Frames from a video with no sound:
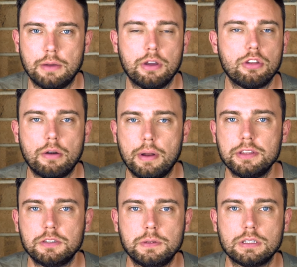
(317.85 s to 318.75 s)
and whether I run
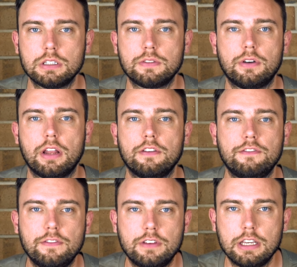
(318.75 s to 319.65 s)
this business for another
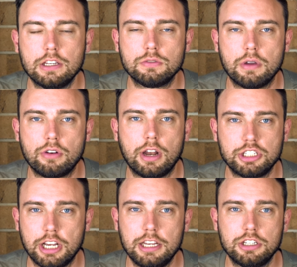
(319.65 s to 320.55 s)
fifty years or whether I
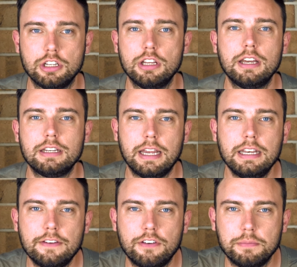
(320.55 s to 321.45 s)
change to ten
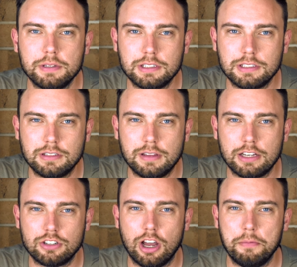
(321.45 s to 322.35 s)
different businesses in
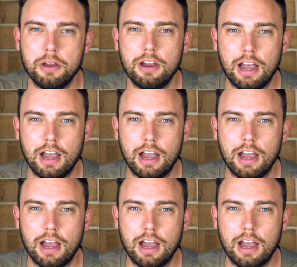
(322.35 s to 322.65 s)
that time,